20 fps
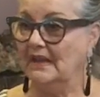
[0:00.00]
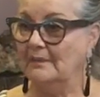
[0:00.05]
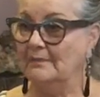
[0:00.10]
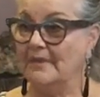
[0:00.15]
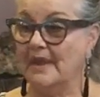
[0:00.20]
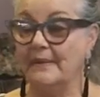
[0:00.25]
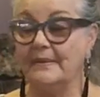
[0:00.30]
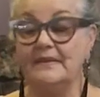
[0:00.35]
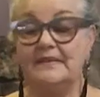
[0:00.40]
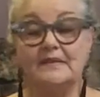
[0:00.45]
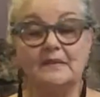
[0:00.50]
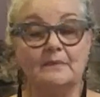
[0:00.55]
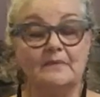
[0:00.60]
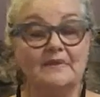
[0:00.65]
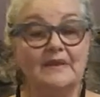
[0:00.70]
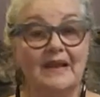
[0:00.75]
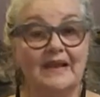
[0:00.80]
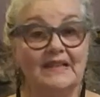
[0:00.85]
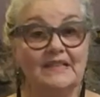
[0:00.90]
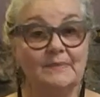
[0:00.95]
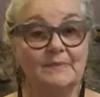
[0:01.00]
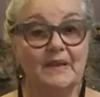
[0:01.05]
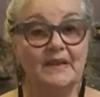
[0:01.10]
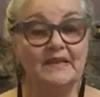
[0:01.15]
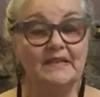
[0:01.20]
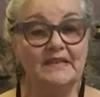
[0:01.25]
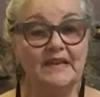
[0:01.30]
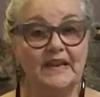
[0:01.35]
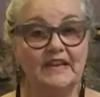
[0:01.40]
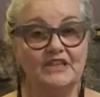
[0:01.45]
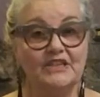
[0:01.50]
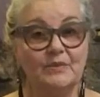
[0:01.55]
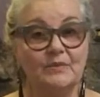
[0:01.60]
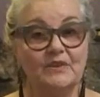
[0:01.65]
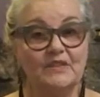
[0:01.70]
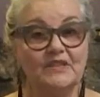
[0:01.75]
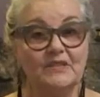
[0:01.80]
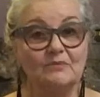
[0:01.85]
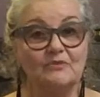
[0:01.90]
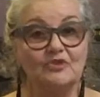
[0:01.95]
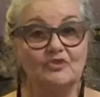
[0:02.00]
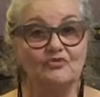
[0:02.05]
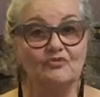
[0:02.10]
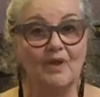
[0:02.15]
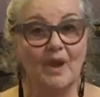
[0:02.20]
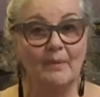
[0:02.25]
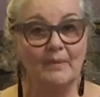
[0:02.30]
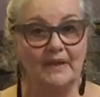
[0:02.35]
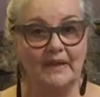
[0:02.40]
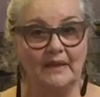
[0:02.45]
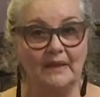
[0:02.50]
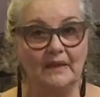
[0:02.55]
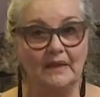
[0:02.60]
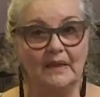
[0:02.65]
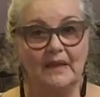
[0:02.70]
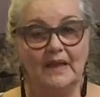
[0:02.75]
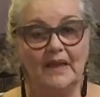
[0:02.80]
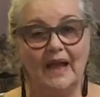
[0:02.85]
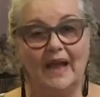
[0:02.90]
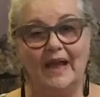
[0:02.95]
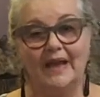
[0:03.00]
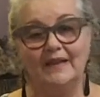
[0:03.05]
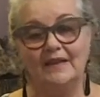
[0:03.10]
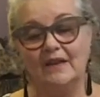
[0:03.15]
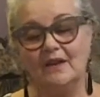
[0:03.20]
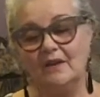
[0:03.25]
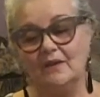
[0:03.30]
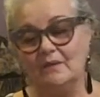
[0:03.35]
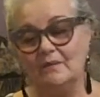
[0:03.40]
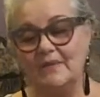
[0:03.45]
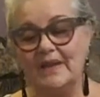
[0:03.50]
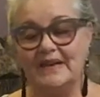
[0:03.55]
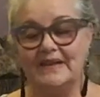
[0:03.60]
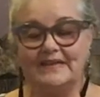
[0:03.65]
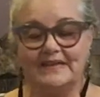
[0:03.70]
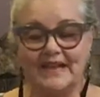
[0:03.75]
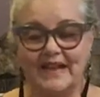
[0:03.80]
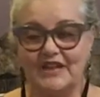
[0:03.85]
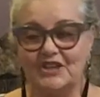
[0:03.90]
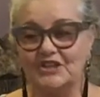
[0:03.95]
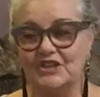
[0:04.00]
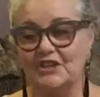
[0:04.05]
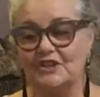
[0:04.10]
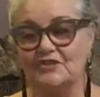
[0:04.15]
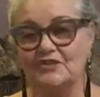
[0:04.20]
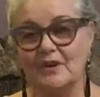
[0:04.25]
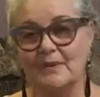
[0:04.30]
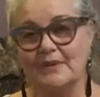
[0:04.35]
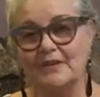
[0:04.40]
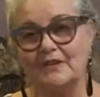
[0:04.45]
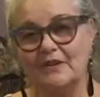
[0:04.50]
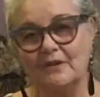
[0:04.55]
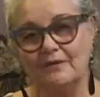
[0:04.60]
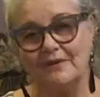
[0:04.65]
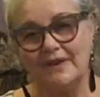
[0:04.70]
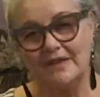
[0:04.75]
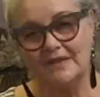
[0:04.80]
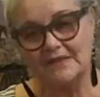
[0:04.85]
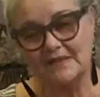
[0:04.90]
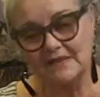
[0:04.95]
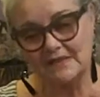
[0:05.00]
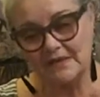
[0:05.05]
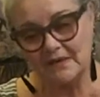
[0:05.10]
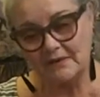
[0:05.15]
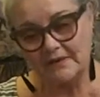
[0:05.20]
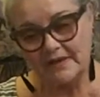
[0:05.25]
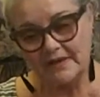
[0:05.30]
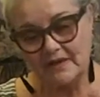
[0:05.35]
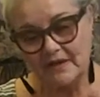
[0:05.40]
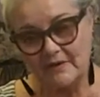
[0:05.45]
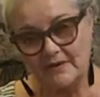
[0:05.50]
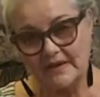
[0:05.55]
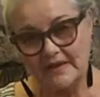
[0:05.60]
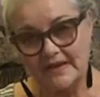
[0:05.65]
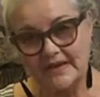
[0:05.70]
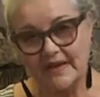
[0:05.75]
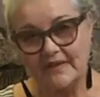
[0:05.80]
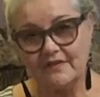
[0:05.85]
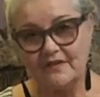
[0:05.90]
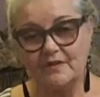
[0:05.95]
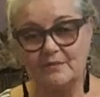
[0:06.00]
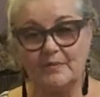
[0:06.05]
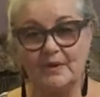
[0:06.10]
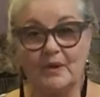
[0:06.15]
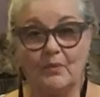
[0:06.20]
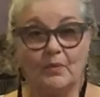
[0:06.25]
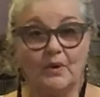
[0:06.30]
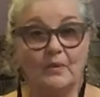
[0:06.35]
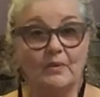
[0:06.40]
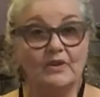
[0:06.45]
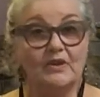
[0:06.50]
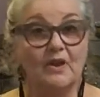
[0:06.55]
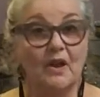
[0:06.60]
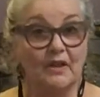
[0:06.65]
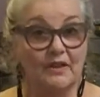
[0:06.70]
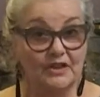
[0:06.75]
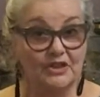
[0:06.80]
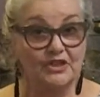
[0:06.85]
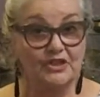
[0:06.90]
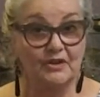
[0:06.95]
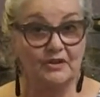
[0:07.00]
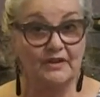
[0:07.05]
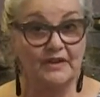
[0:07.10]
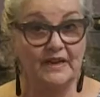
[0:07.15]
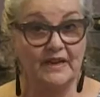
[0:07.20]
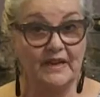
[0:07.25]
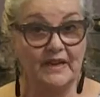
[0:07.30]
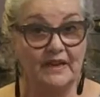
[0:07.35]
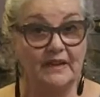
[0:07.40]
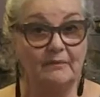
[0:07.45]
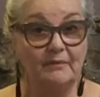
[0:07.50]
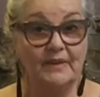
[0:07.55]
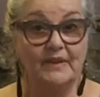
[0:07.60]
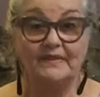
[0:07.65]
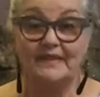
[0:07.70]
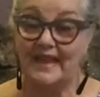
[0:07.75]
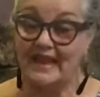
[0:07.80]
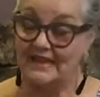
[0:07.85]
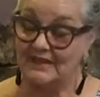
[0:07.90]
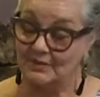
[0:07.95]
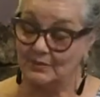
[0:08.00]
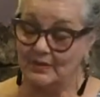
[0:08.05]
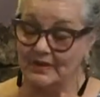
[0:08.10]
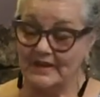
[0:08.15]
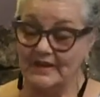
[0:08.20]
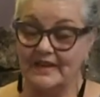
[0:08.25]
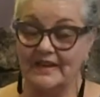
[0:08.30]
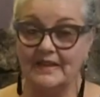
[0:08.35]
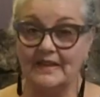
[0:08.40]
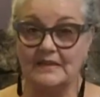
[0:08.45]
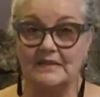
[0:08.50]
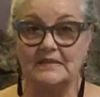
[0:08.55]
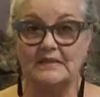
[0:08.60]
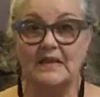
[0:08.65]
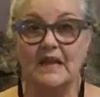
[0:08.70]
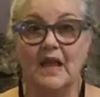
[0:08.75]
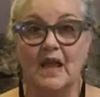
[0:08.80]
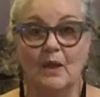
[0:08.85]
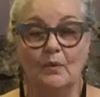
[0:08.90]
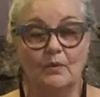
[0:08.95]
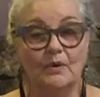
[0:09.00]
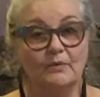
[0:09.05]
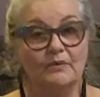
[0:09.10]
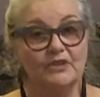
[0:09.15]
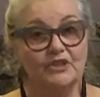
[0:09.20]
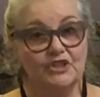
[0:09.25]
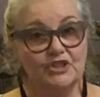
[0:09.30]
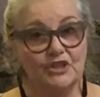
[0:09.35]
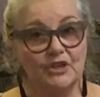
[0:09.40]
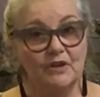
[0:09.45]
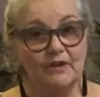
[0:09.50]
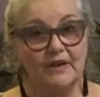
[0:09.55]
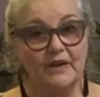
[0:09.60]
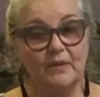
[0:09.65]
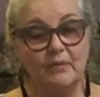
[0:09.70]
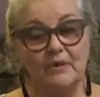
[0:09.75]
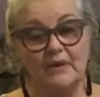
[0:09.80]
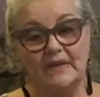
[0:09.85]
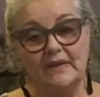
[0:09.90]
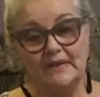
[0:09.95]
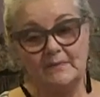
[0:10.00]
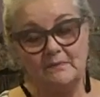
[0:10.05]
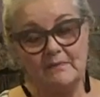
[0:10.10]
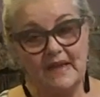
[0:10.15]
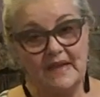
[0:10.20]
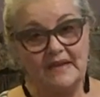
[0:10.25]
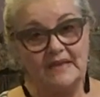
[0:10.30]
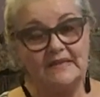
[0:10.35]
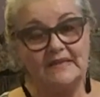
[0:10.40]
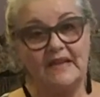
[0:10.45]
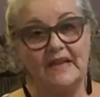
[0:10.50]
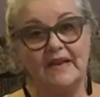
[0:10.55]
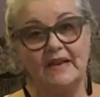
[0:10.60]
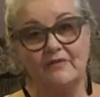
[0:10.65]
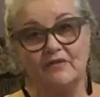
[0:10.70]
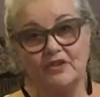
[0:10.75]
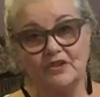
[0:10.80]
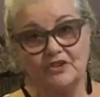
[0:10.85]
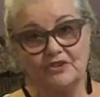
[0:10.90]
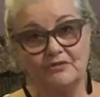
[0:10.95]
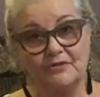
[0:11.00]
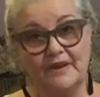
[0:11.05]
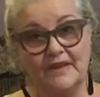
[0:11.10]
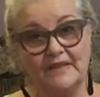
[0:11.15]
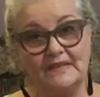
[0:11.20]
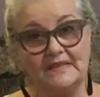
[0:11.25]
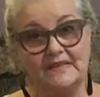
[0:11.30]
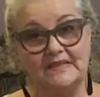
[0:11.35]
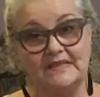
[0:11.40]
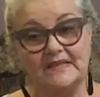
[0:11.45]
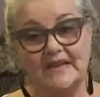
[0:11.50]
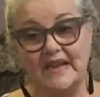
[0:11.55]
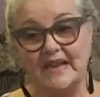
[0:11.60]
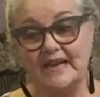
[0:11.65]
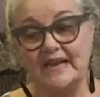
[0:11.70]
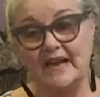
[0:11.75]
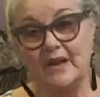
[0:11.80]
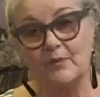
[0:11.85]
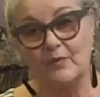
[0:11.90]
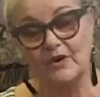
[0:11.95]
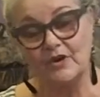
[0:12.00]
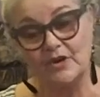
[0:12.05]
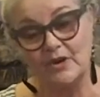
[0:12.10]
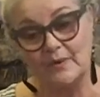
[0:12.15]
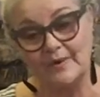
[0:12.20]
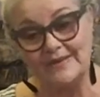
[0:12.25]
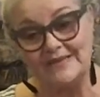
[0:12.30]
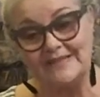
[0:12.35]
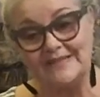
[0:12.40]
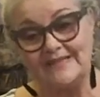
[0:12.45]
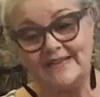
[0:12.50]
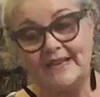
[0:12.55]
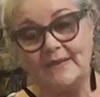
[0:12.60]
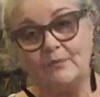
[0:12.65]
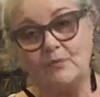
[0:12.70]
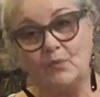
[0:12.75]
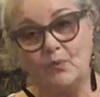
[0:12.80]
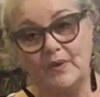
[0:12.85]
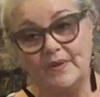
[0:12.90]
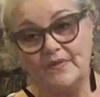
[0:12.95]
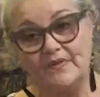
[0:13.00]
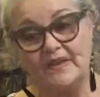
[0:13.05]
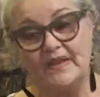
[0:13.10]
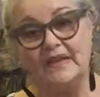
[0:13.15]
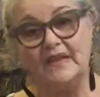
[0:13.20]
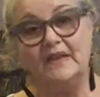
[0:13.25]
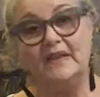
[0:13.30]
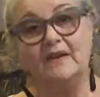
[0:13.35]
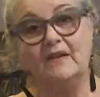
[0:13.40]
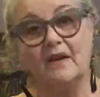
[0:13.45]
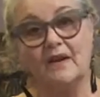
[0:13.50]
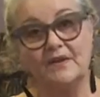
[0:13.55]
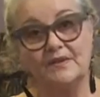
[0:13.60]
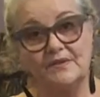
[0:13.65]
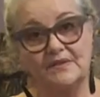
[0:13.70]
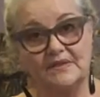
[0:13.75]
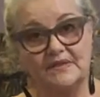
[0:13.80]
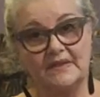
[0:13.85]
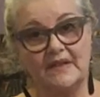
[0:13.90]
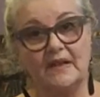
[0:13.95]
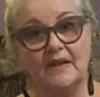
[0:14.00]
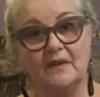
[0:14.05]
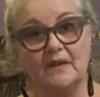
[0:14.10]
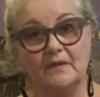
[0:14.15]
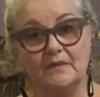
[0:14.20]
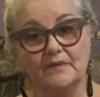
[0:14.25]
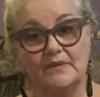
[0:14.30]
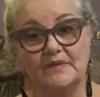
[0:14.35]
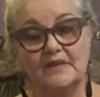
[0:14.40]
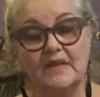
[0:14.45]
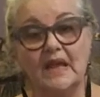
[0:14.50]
maybe some nice meditation with some drumming. I know meditation and drumming don't necessarily go together, but we would call it journeying, but that's what it is. When we journey, we're in a meditative or trance state, and we're going deep within ourselves.